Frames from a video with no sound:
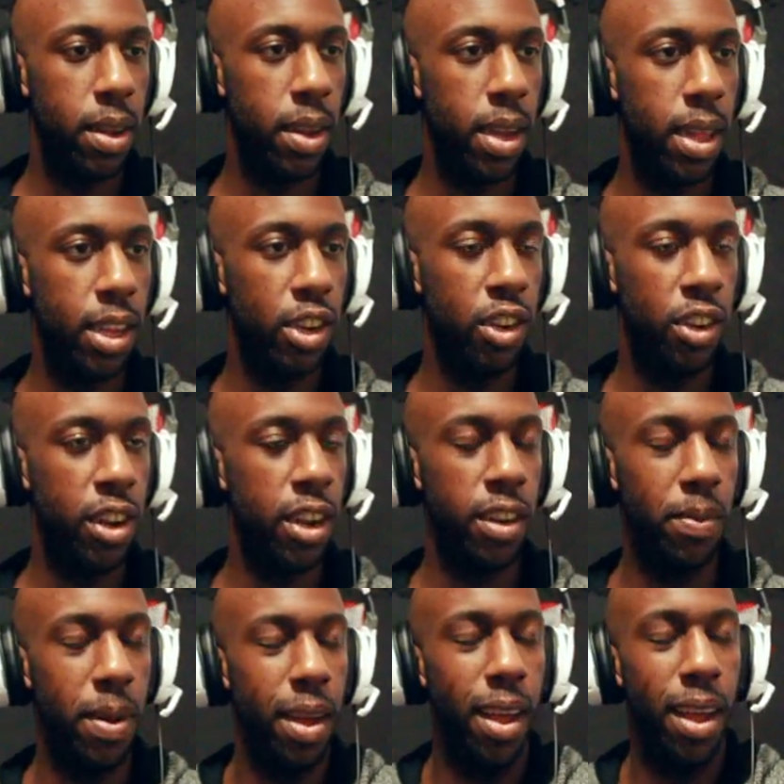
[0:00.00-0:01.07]
Okay, let's just change
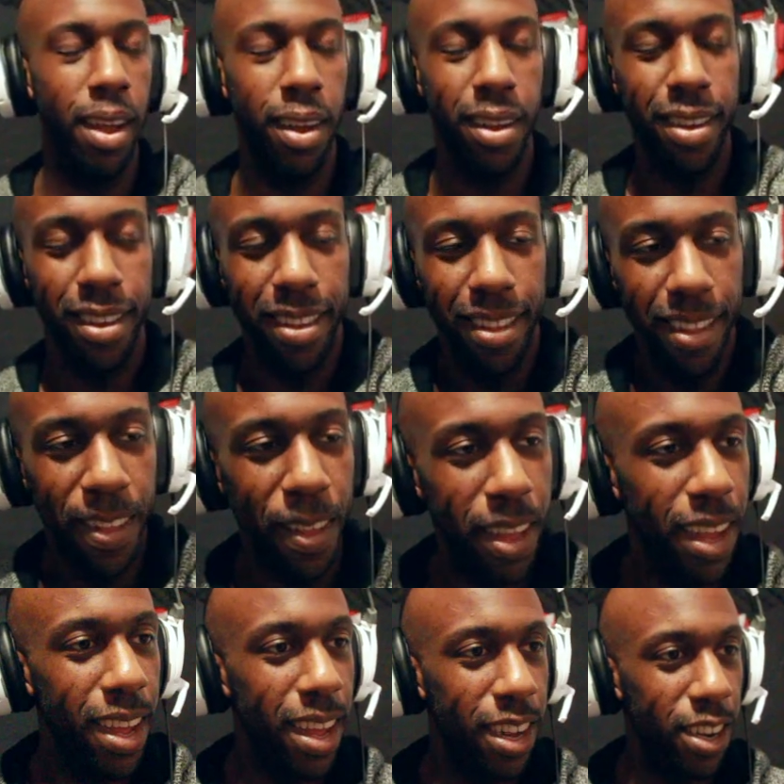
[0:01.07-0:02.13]
back.
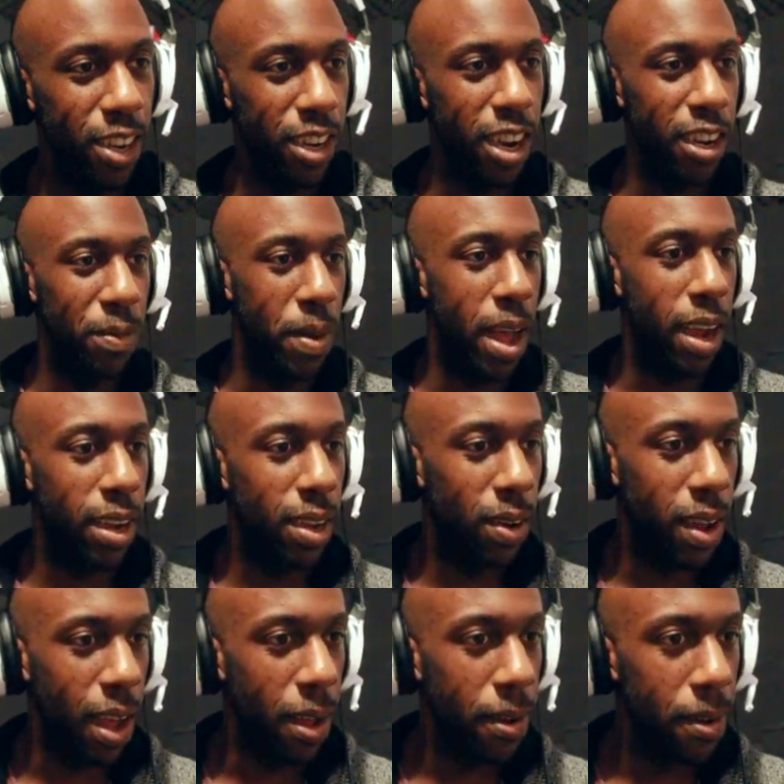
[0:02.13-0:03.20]
Let's just change back.
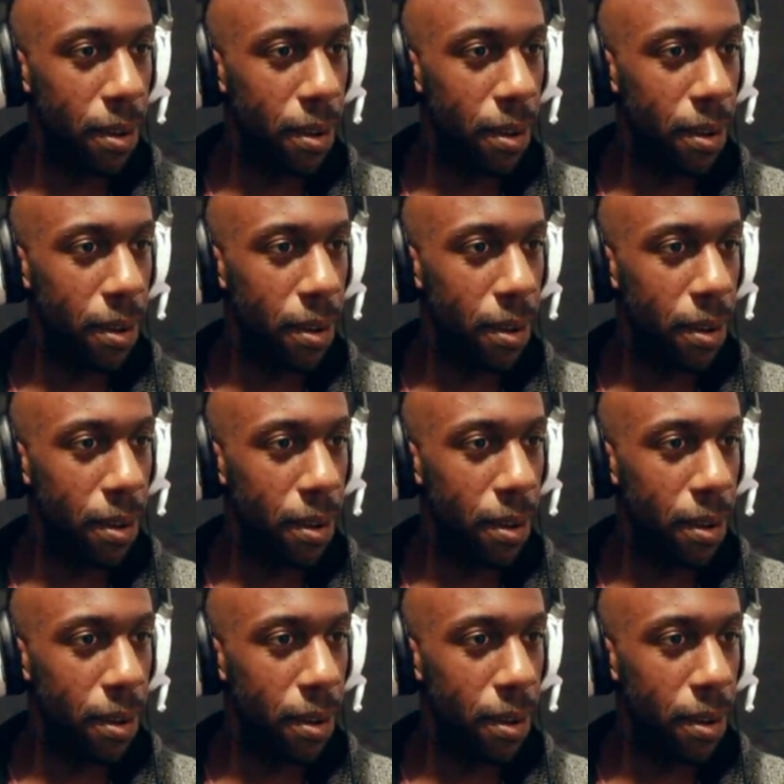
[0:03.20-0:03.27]
Okay.